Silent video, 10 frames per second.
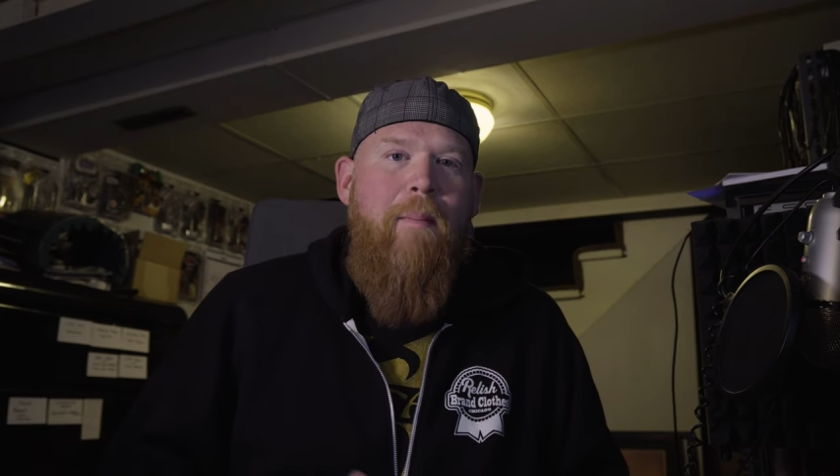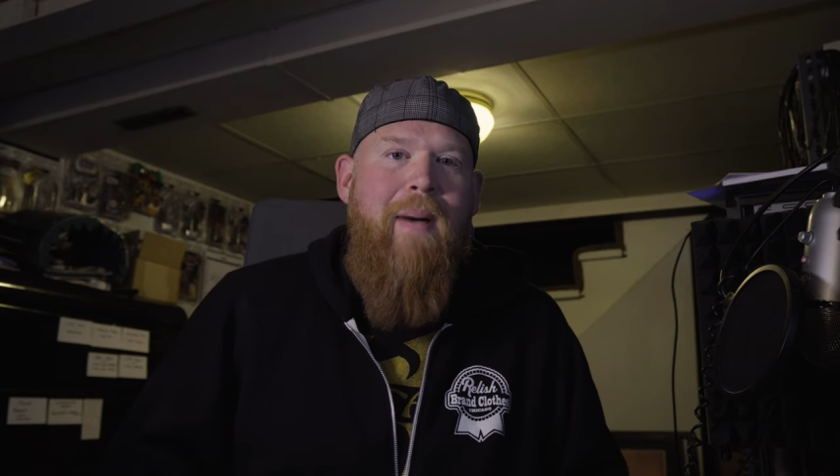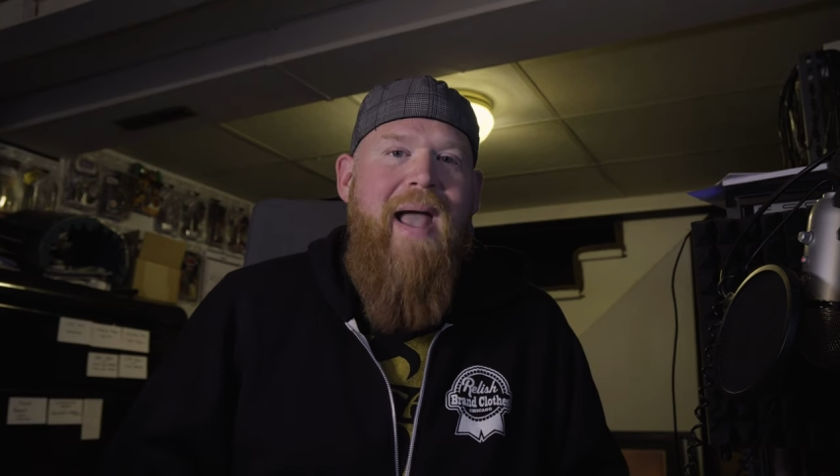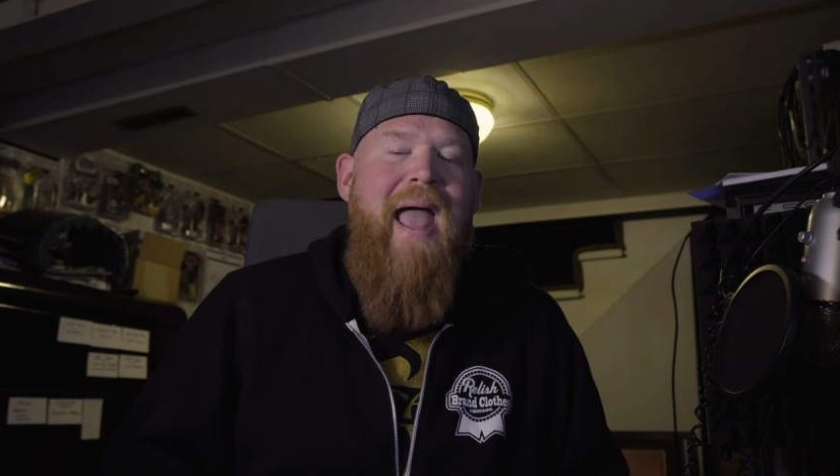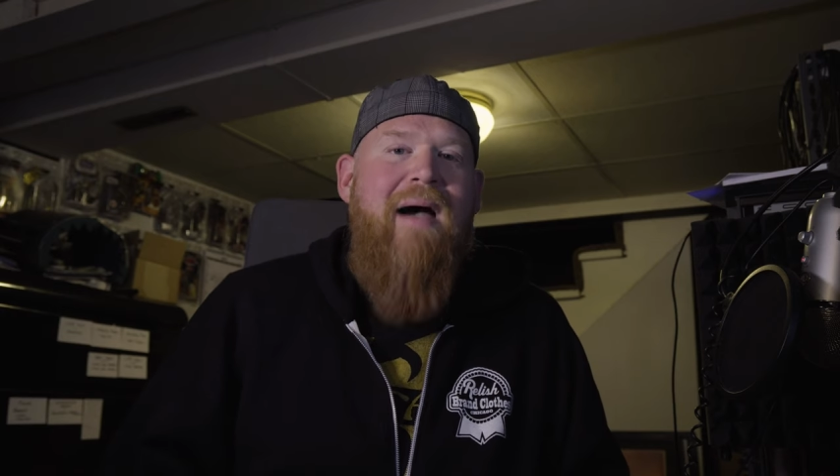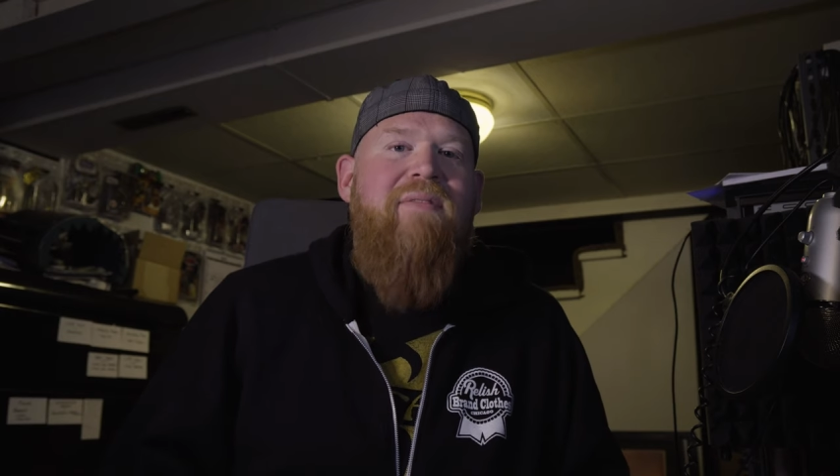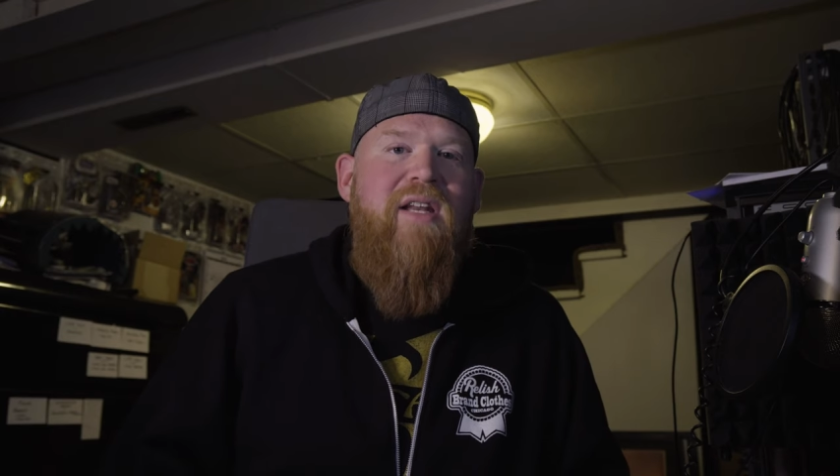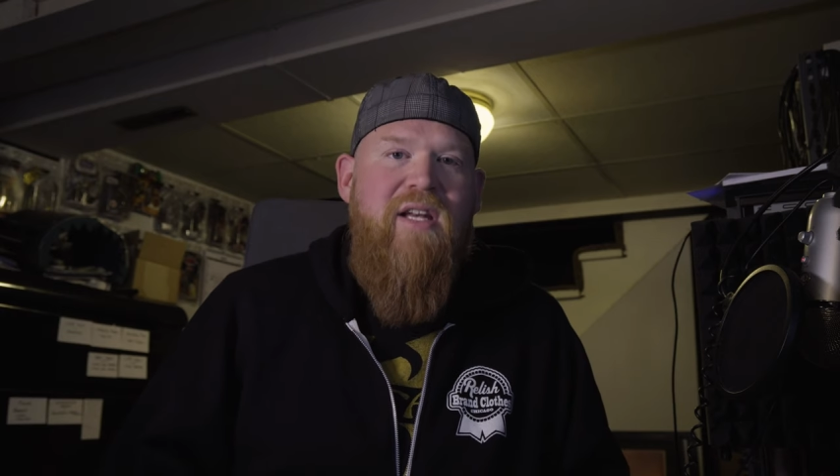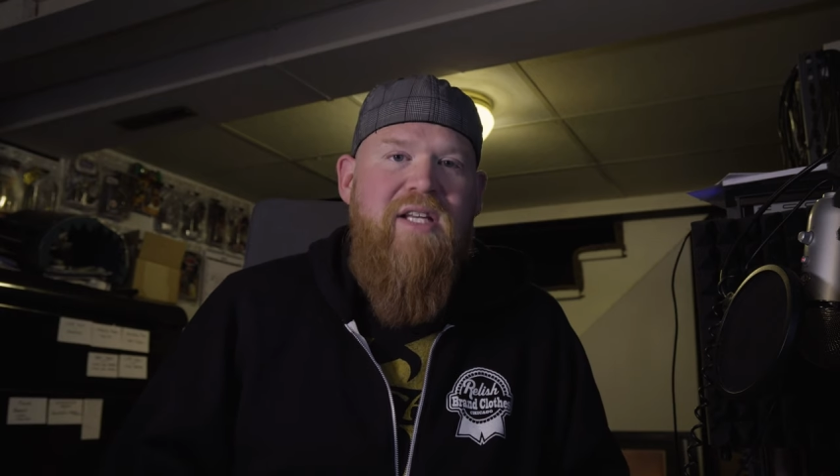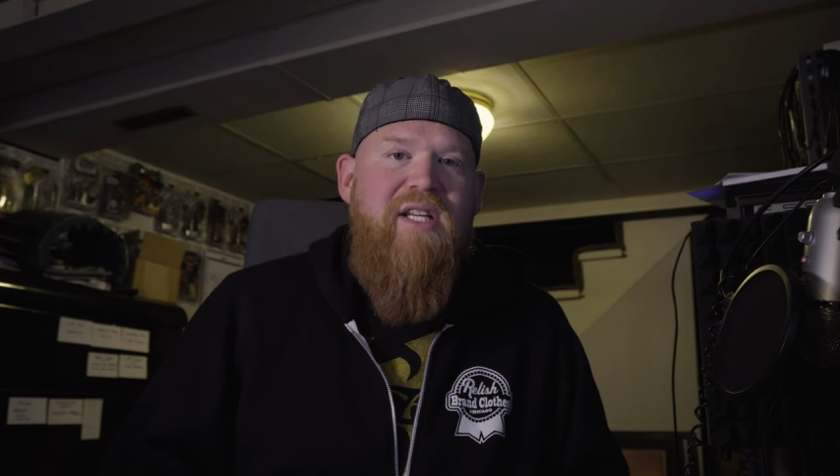by
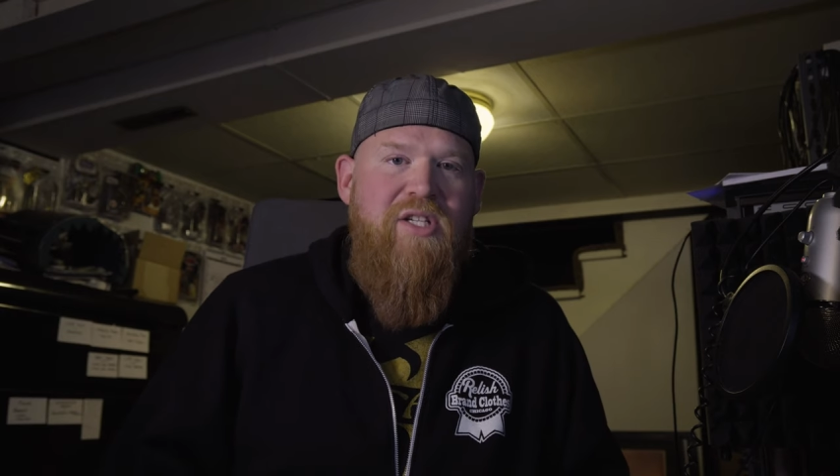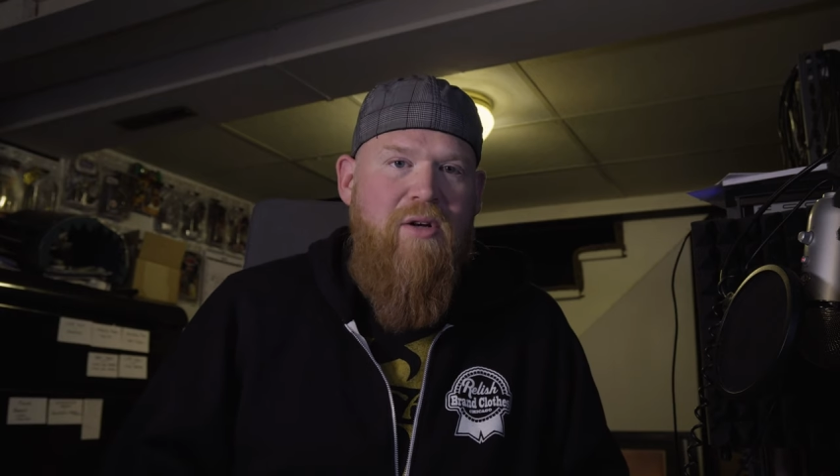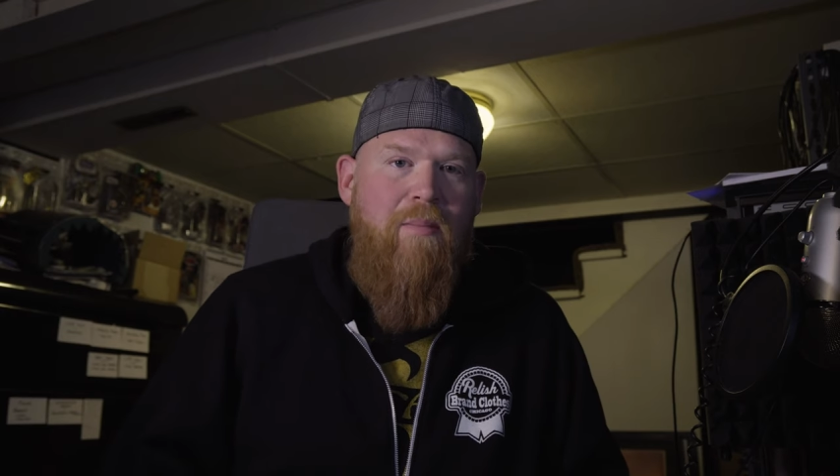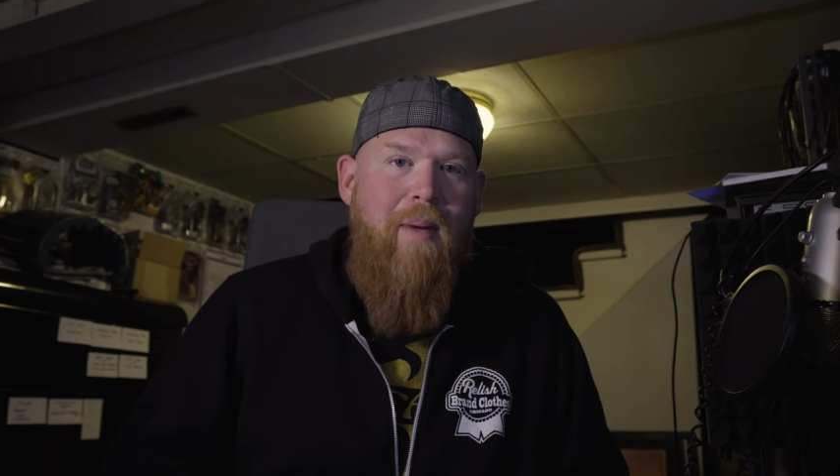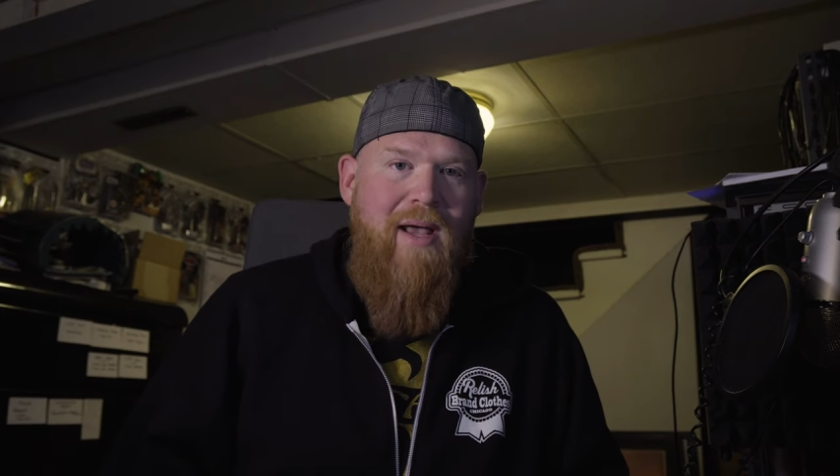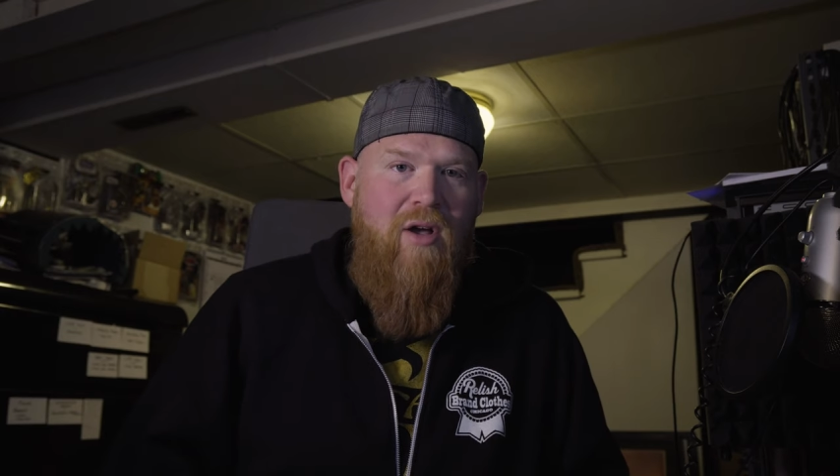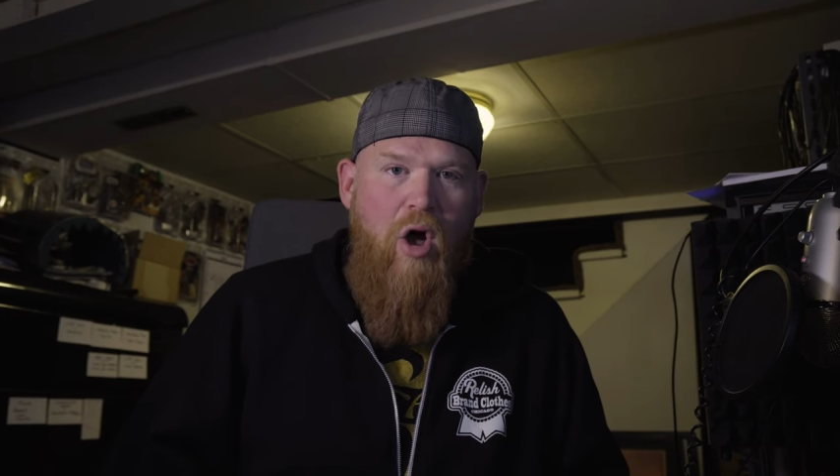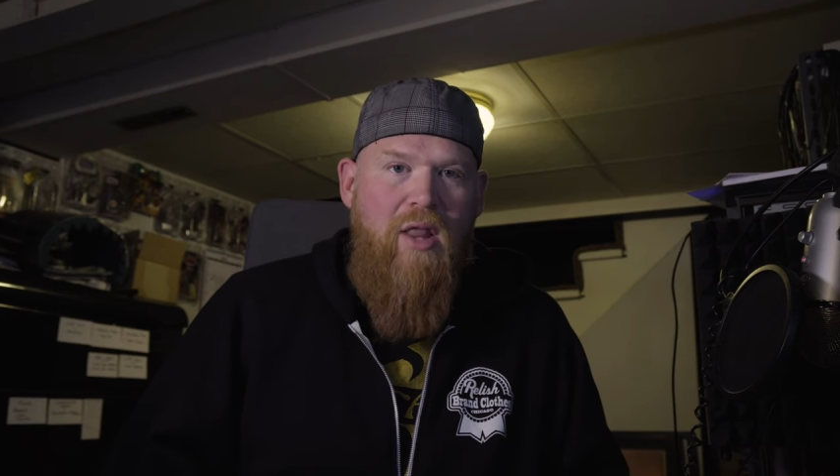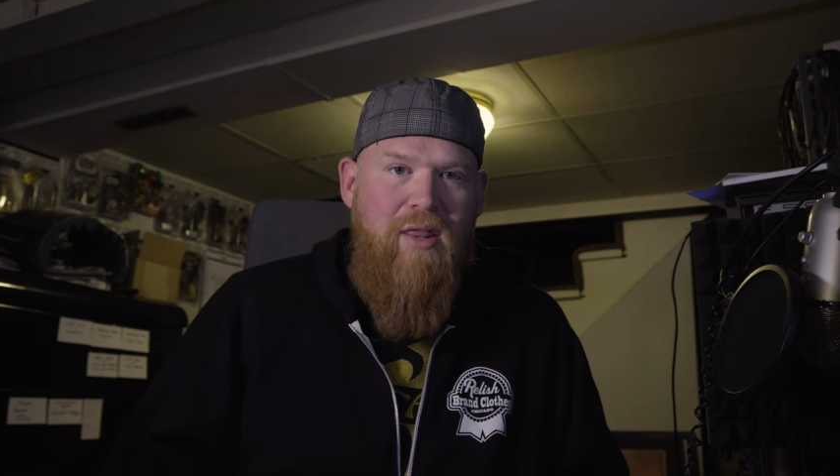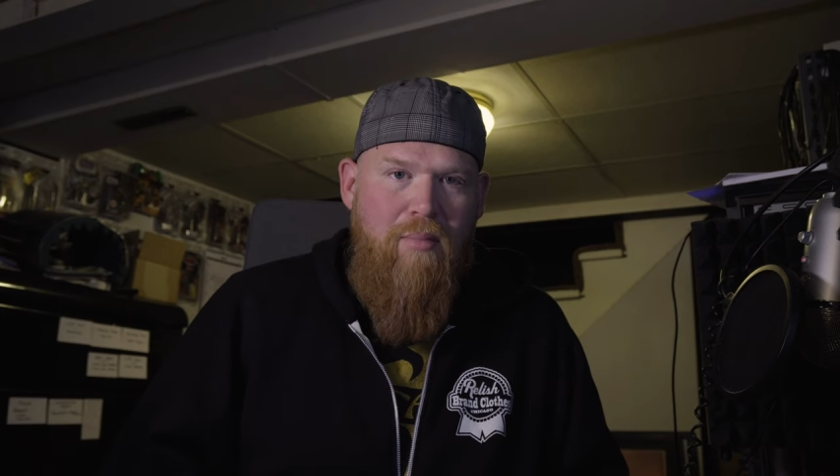having an additional mic
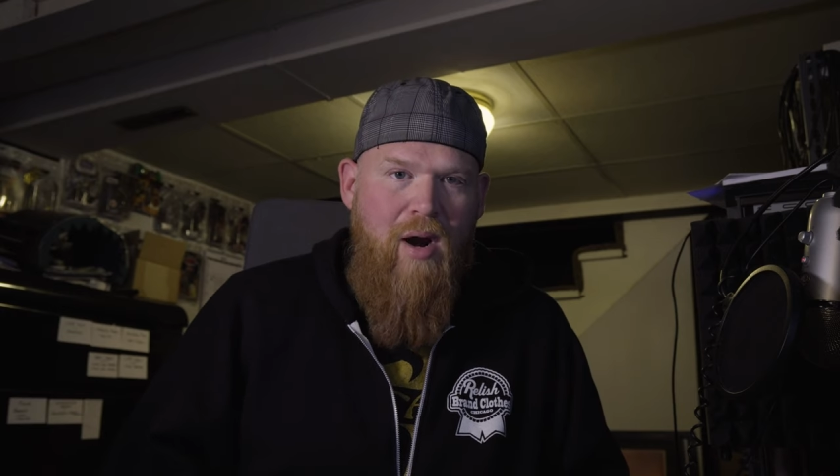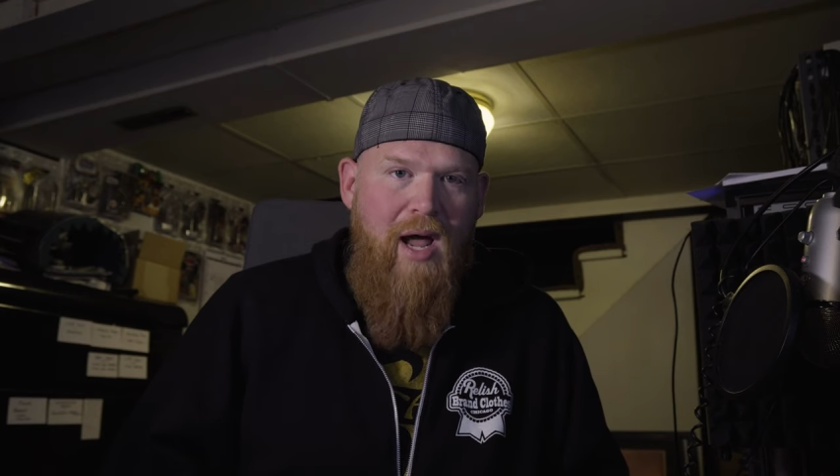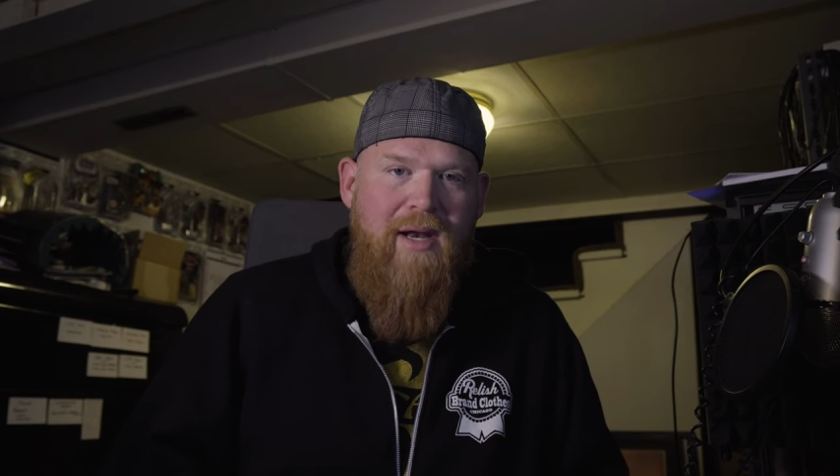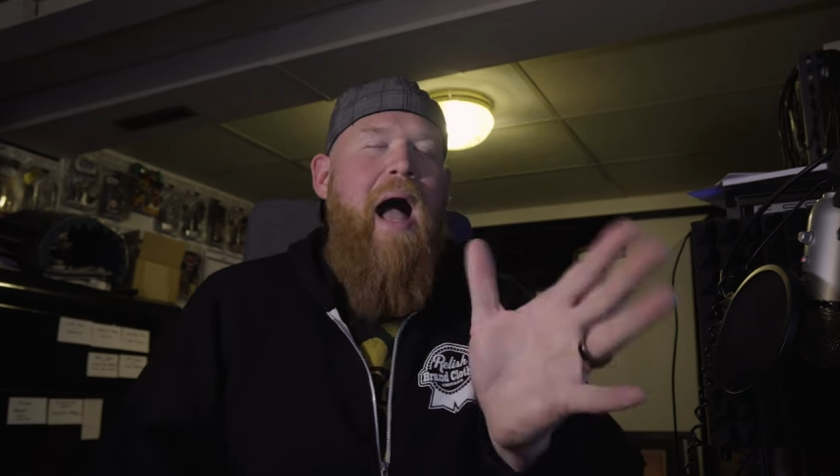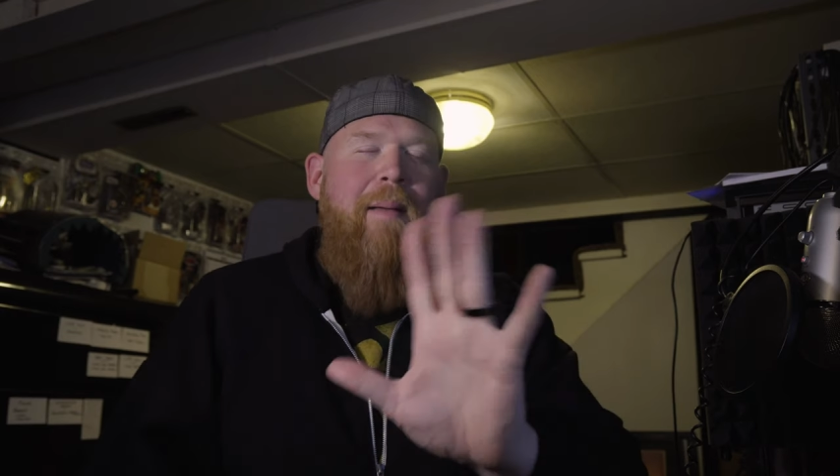on the bride.